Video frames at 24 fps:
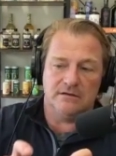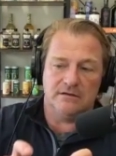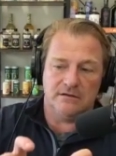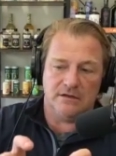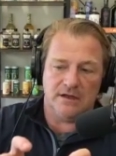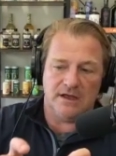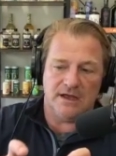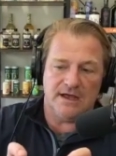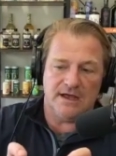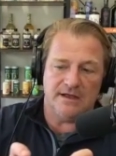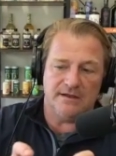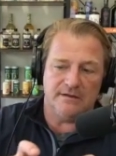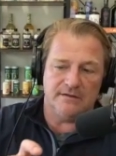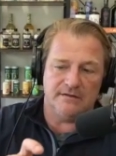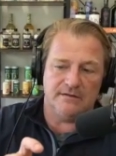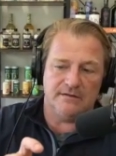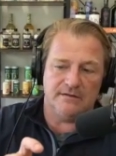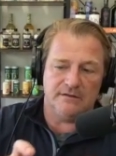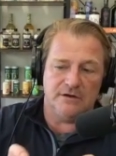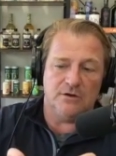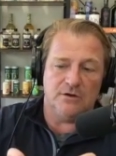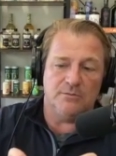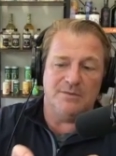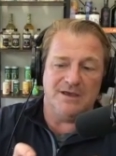uh,
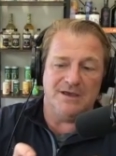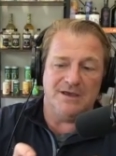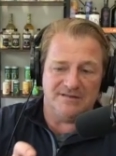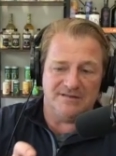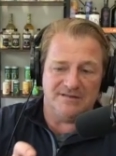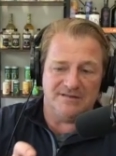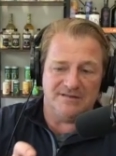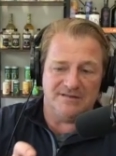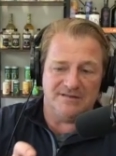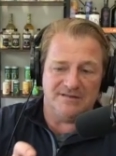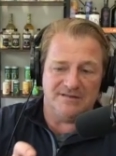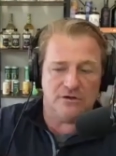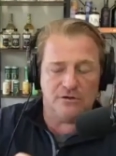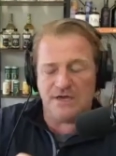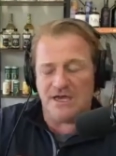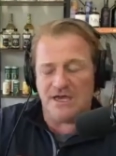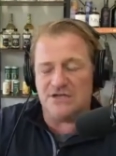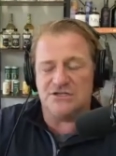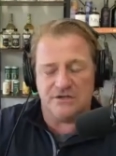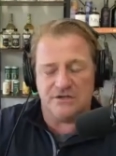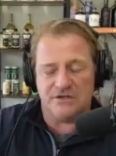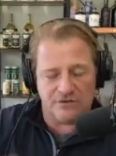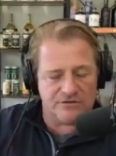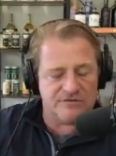you know, based on your
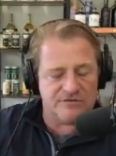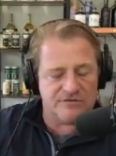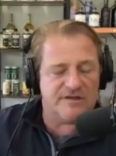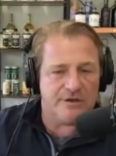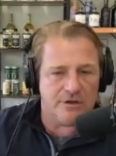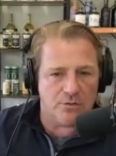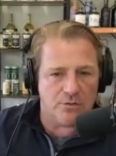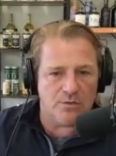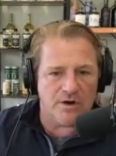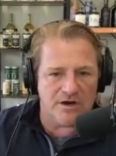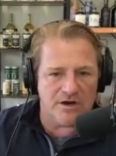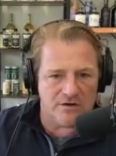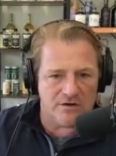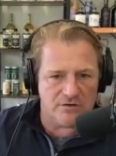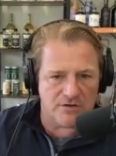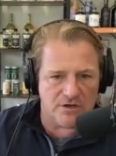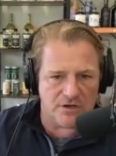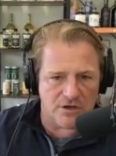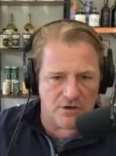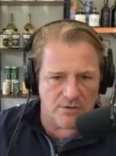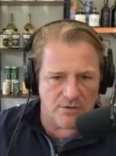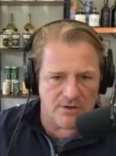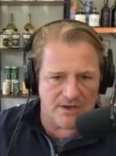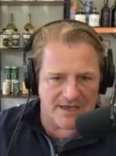location, it'll tell you where you can
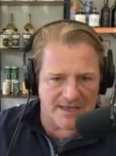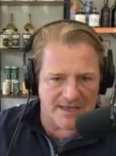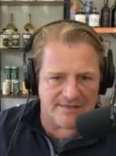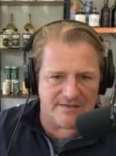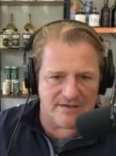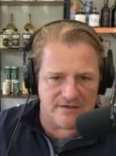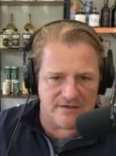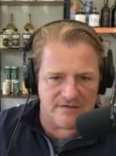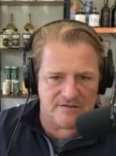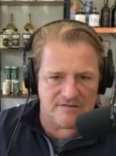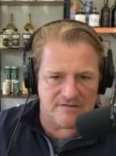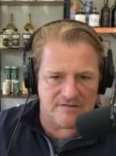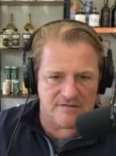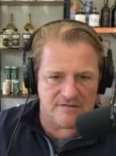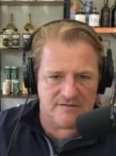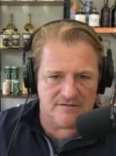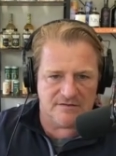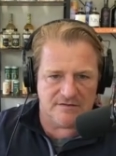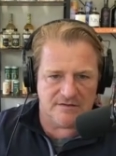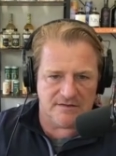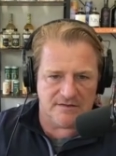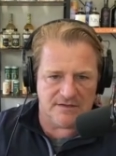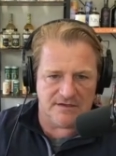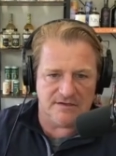go and get these
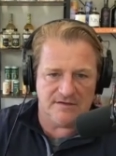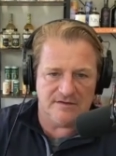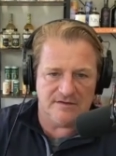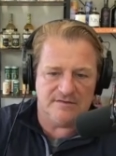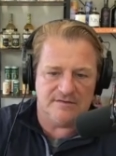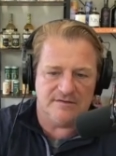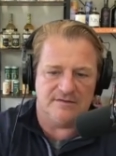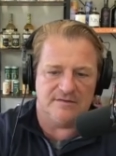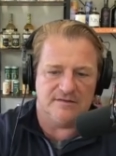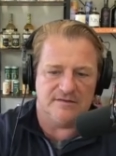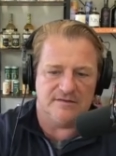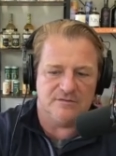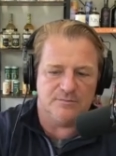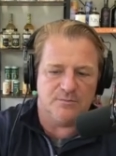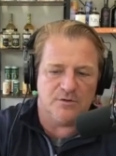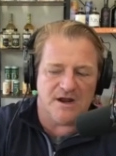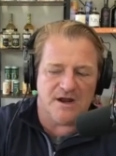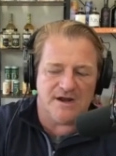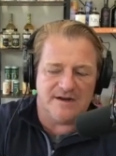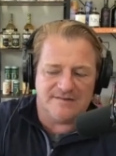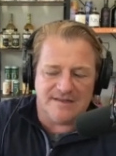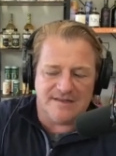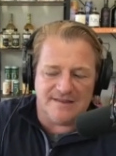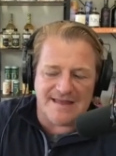these these
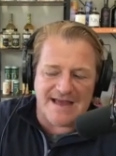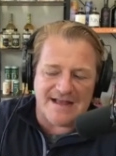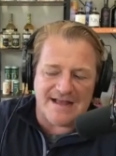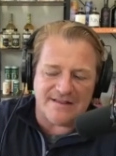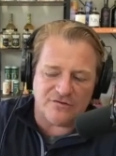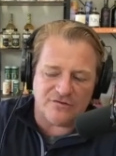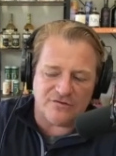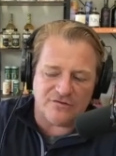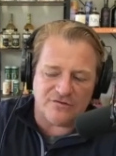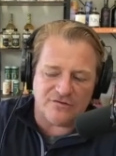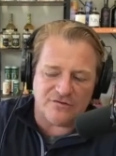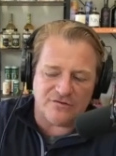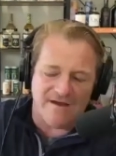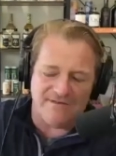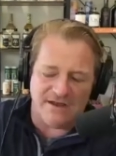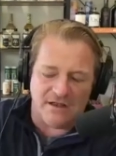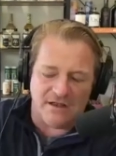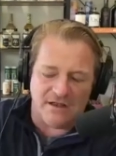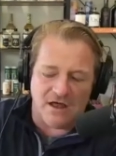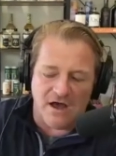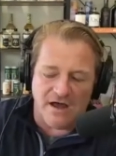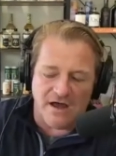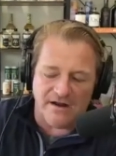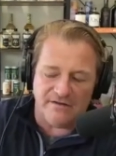products, and that's driving a
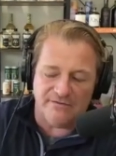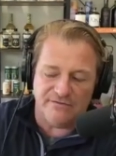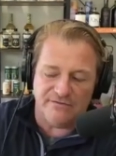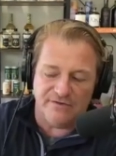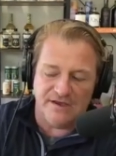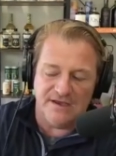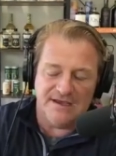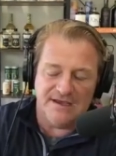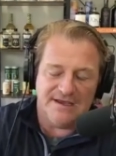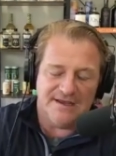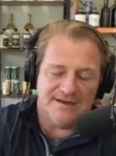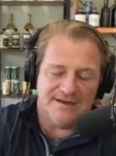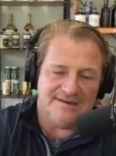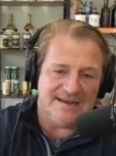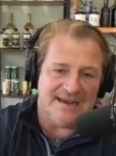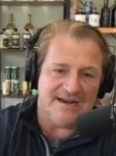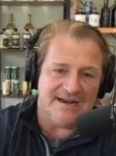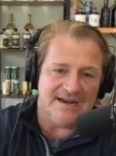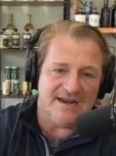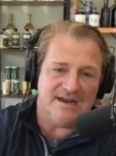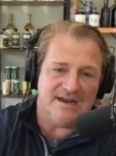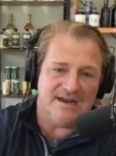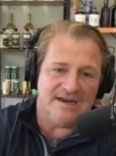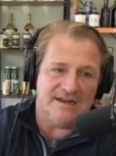lot of
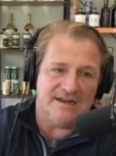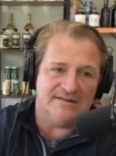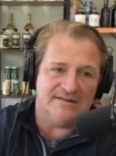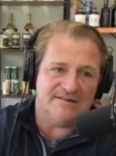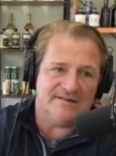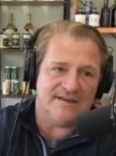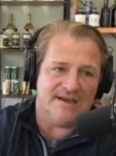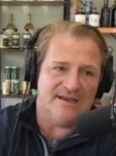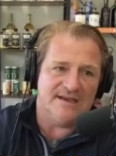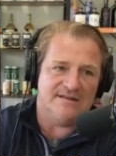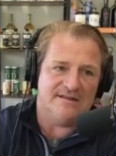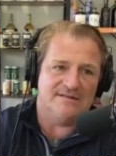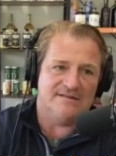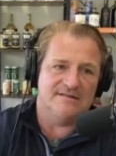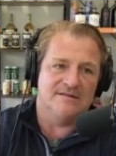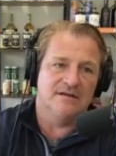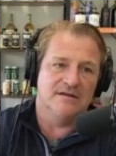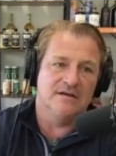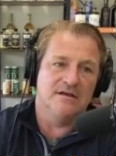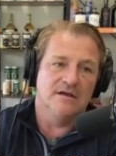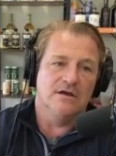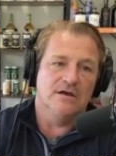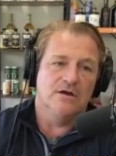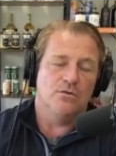data and insights
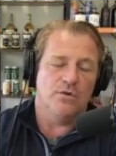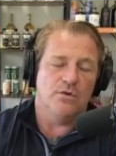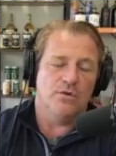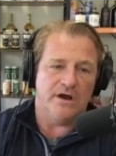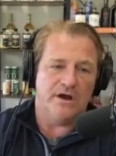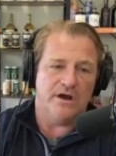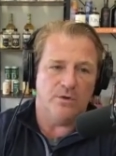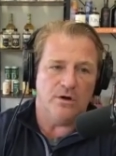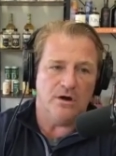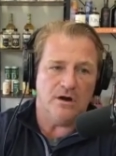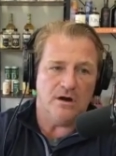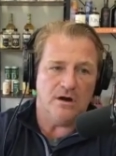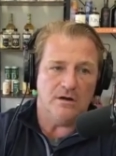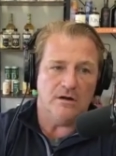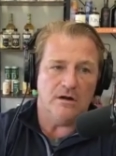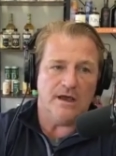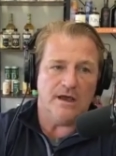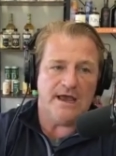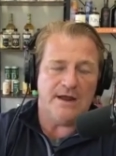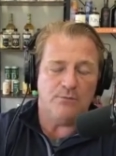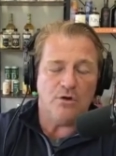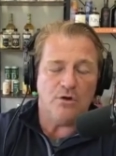where mm-hmm. we're and